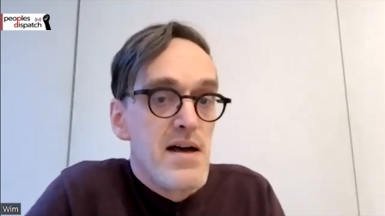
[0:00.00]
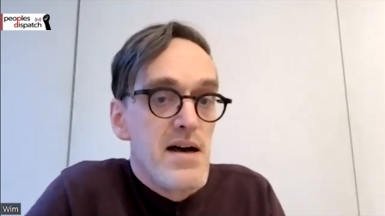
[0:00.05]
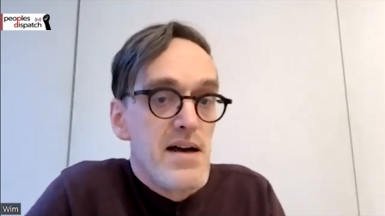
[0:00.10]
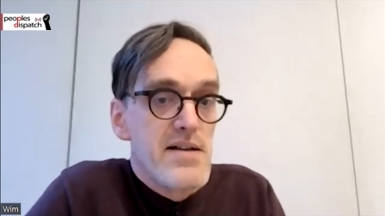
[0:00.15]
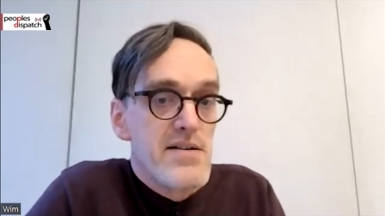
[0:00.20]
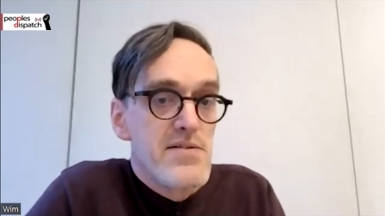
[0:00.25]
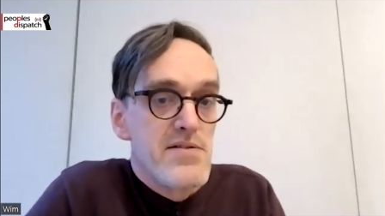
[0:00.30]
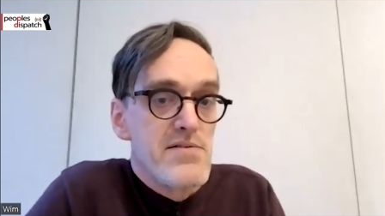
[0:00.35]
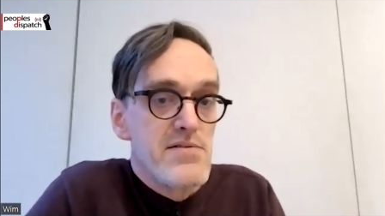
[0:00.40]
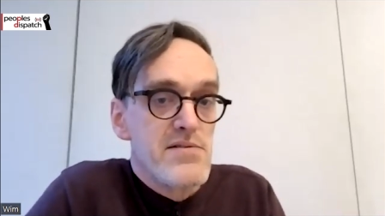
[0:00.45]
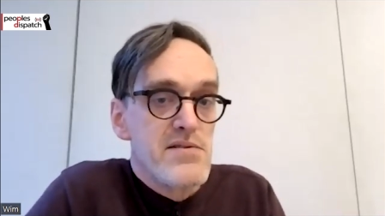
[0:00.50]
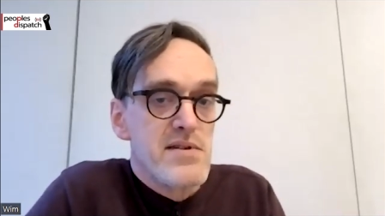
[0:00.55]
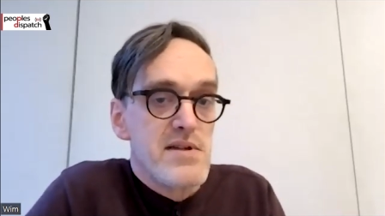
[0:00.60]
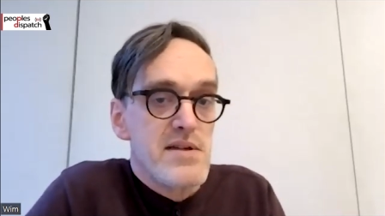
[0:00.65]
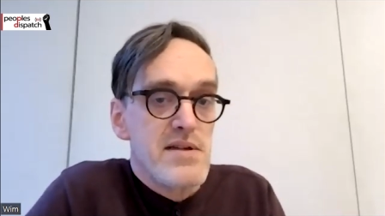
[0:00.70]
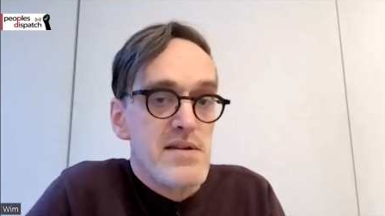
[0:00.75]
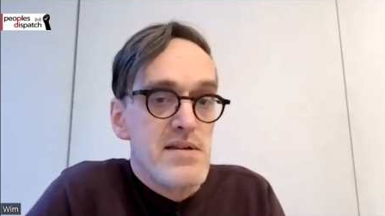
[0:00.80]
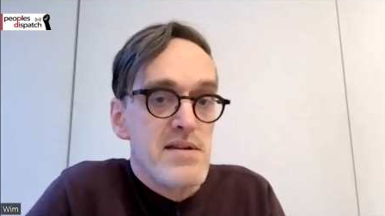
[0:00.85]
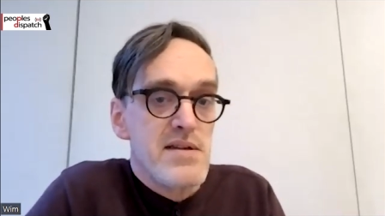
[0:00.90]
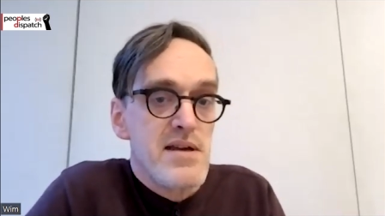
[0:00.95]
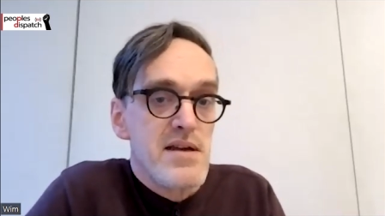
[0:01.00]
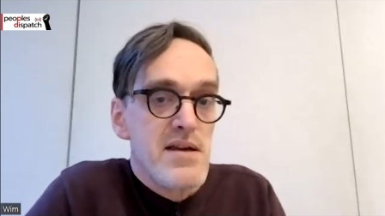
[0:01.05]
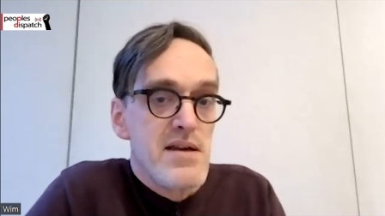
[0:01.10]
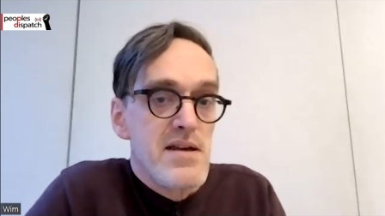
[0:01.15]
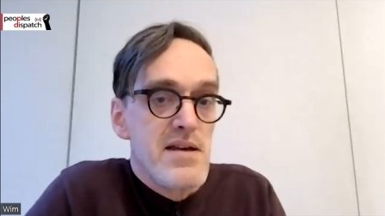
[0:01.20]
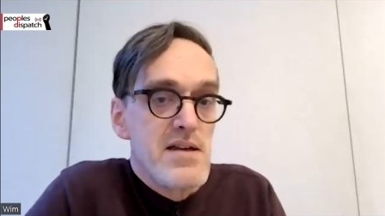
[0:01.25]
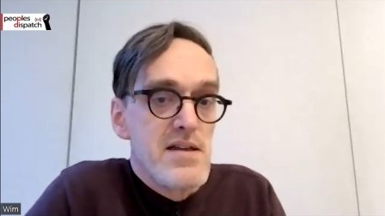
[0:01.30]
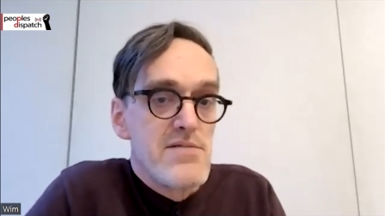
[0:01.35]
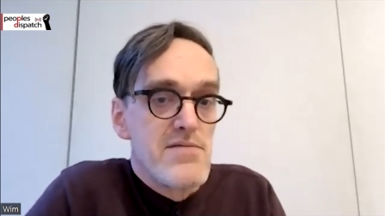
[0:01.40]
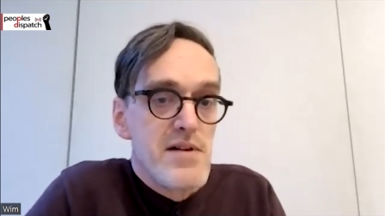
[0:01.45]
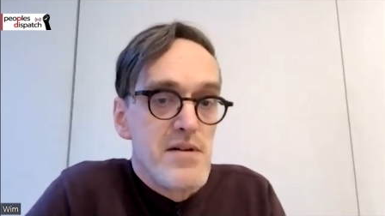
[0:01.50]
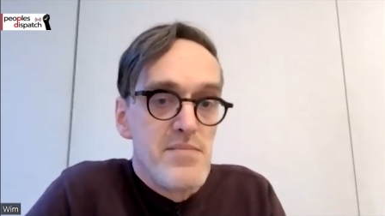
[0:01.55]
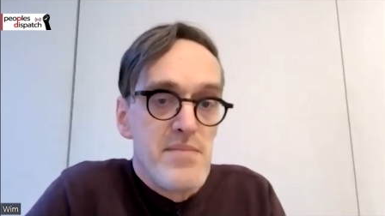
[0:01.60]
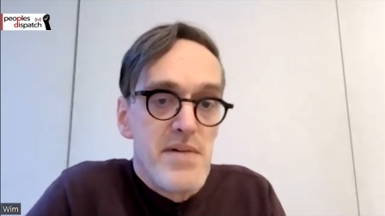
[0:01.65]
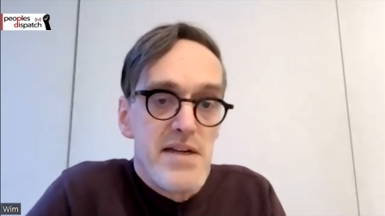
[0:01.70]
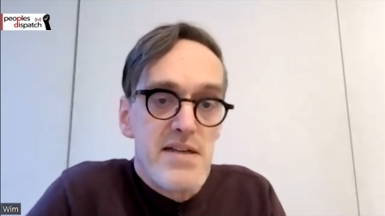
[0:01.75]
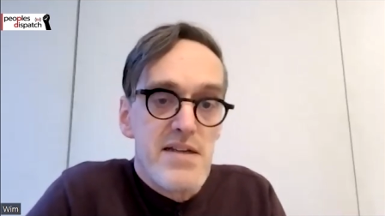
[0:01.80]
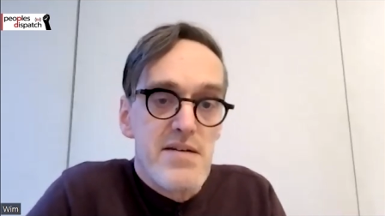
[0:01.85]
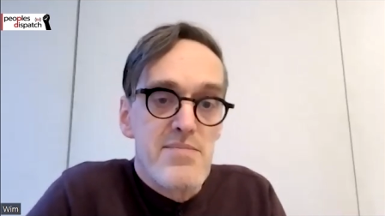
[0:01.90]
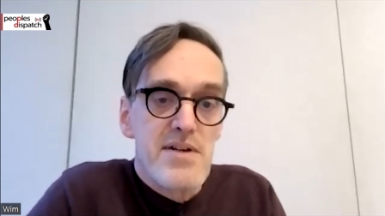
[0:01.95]
I don't think it will
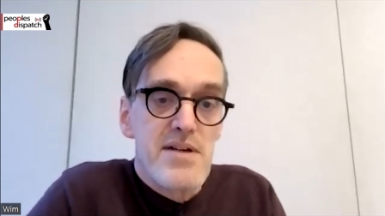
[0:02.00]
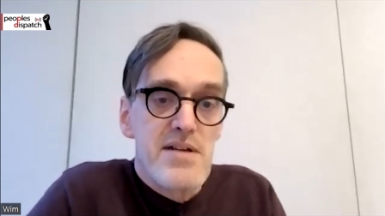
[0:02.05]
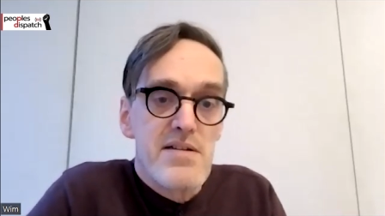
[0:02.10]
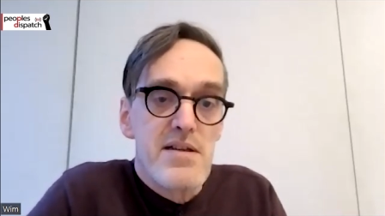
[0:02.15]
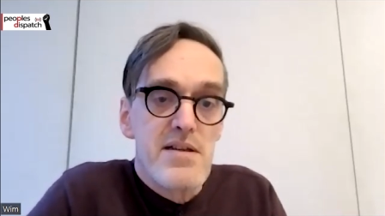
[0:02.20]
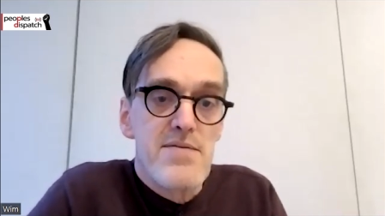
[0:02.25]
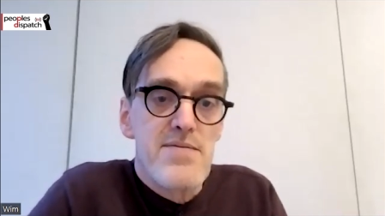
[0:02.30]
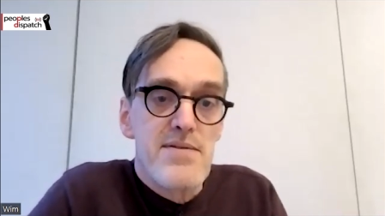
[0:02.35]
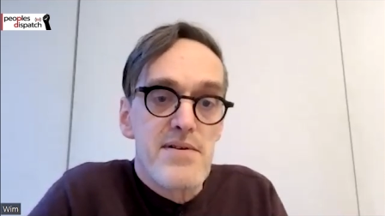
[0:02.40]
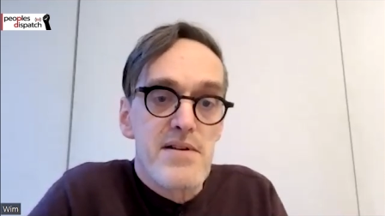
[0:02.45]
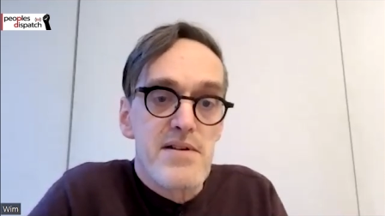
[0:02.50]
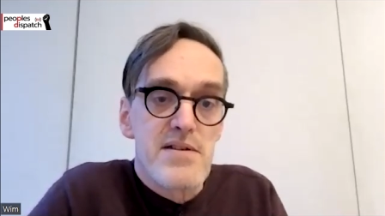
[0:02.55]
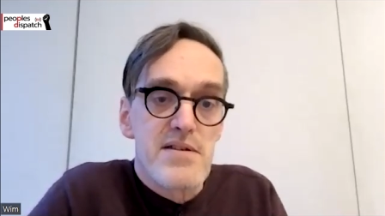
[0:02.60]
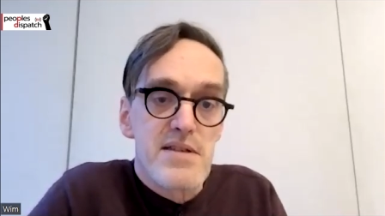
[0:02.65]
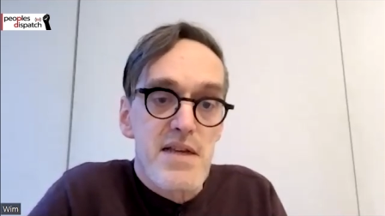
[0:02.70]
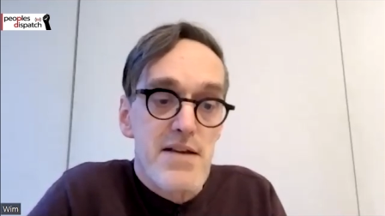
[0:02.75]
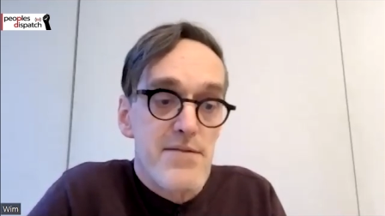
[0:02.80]
make a big difference.